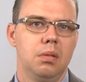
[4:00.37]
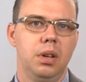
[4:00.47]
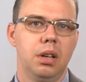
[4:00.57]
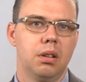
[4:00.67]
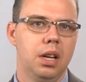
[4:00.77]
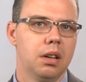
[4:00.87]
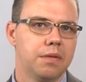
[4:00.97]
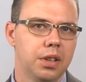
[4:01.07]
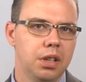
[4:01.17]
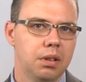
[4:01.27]
We are here
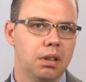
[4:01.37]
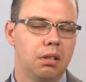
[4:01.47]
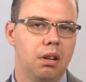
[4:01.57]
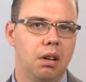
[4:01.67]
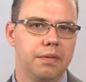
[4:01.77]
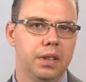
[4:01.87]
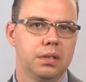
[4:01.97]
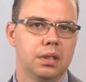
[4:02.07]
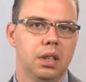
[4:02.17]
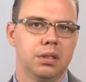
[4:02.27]
for you in our
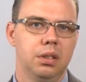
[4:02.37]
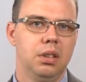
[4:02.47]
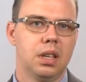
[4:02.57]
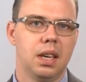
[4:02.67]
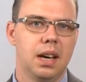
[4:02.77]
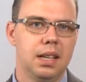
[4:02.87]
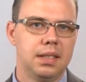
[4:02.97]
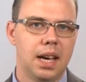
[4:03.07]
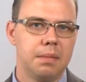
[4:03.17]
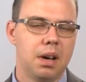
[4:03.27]
office, so you can
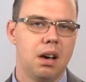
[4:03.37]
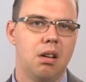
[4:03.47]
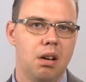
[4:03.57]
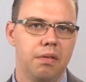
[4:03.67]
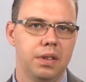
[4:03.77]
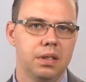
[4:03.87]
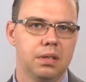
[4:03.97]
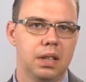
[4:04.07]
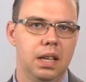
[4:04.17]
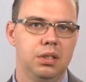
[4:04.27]
contact my
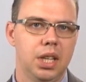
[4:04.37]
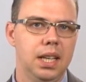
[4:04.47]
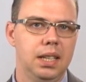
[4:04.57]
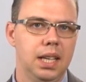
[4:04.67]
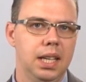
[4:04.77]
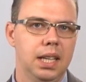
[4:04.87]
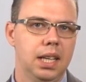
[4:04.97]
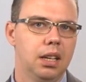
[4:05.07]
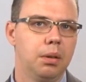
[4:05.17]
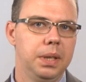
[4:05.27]
office at jdean
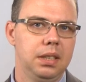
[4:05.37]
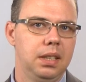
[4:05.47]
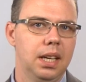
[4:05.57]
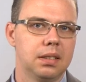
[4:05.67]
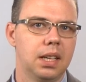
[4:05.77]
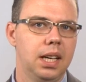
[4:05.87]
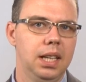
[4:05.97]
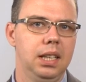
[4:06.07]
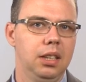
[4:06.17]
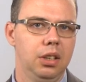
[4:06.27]
at
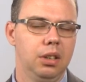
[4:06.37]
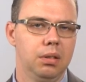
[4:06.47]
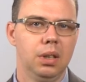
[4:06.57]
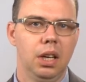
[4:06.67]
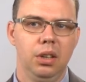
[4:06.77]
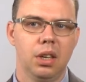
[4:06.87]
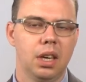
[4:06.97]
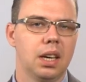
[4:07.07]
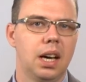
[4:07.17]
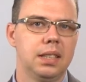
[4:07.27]
nobts.edu. You
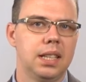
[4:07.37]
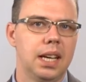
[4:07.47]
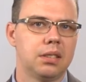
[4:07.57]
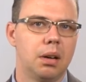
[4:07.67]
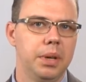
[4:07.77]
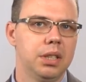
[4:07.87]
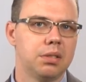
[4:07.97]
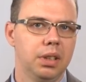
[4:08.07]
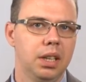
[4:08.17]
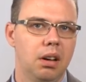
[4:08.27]
can contact our
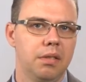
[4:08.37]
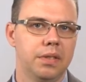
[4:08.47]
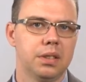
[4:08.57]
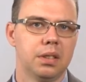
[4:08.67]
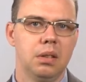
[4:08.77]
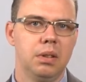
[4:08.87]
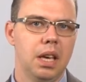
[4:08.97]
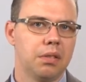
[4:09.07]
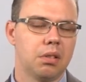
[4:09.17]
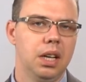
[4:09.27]
mentoring office. We
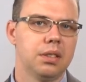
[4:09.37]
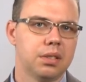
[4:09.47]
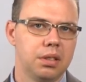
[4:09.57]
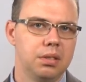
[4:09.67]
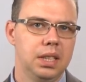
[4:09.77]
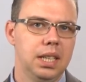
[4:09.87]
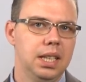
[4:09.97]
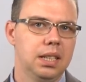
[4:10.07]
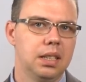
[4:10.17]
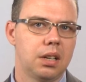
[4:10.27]
have a great associate
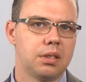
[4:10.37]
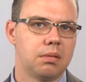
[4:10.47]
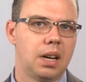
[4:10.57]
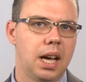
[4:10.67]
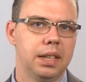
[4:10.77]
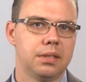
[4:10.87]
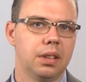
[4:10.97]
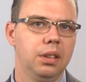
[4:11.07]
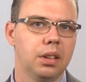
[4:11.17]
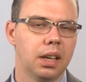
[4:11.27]
dean and Dr. Rice
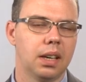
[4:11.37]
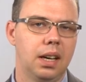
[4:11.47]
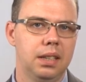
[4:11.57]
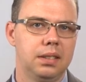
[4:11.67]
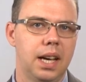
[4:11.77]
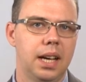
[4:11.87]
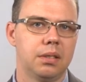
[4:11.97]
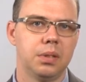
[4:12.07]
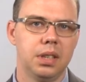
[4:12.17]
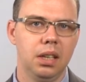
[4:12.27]
that you can
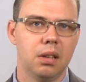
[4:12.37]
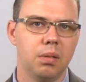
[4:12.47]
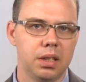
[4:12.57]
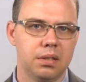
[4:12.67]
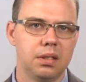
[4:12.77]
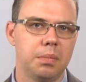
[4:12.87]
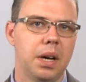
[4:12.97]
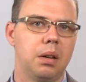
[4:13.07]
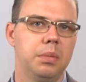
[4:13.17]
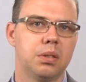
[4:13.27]
contact with any questions
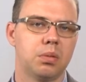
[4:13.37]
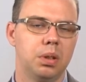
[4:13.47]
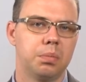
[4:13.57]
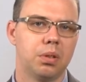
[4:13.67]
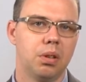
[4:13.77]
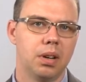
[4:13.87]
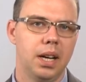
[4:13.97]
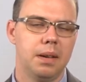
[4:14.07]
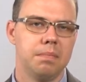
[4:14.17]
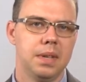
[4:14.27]
about our mentoring
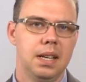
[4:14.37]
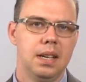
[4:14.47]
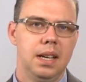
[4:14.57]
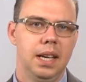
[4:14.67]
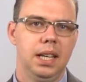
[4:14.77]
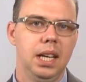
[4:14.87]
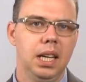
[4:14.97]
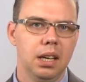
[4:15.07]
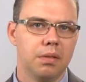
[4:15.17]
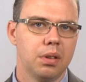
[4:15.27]
program in
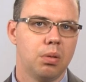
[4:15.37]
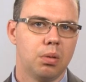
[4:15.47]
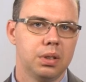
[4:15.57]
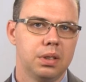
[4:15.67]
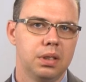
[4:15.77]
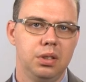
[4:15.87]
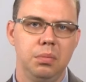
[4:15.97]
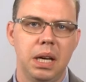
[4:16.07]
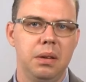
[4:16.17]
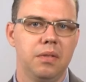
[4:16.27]
any of the courses.
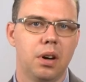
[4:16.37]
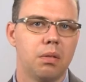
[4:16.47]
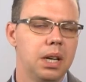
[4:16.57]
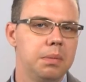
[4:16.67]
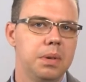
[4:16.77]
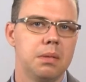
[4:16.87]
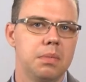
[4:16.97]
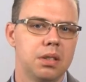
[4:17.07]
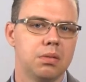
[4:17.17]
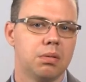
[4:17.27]
You may have already been a
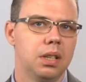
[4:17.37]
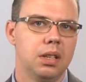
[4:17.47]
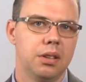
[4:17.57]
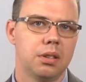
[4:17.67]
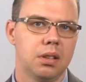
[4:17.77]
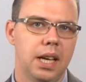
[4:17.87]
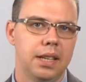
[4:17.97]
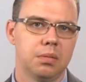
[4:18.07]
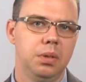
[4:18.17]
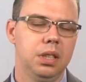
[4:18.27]
mentor in another
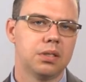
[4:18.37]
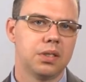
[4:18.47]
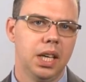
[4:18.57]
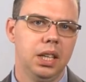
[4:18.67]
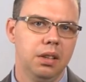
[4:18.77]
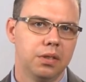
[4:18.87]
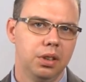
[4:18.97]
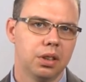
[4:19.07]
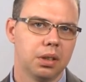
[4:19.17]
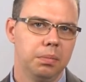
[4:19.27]
class, and we just thank you for
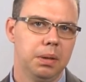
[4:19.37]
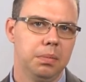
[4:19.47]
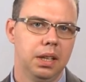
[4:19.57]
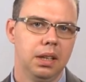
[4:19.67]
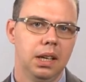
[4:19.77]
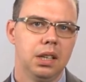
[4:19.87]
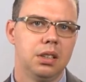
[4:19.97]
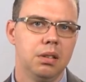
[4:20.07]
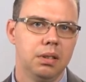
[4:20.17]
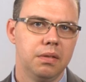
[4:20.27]
your commitment
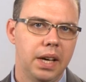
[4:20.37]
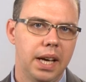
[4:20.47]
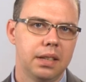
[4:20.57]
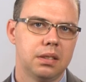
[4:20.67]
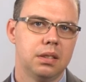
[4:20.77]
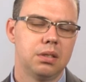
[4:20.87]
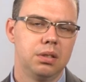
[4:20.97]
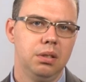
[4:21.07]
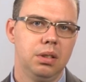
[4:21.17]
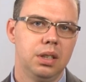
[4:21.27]
to invest in
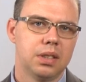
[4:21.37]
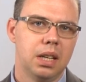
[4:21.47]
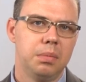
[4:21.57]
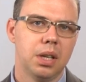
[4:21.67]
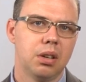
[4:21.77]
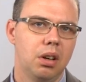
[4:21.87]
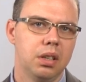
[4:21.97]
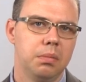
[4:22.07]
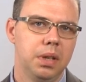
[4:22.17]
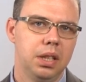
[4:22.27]
students that have been
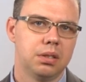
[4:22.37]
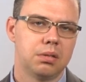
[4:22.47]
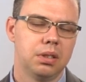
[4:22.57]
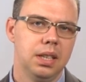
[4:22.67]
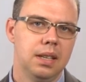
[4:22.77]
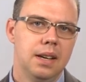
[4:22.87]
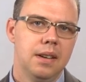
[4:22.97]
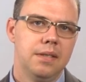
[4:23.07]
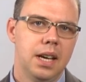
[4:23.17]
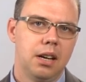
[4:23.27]
called to ministry
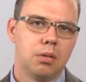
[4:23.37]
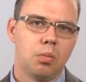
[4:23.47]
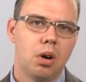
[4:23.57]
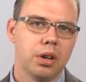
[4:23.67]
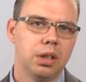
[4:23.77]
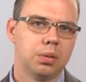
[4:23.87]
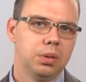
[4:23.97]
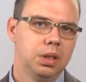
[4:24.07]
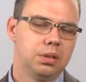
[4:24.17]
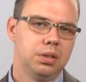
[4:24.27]
that are walking
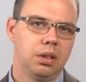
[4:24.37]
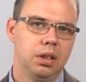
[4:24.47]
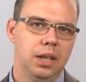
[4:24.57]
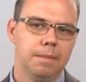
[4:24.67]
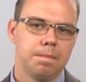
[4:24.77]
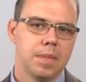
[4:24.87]
through this journey.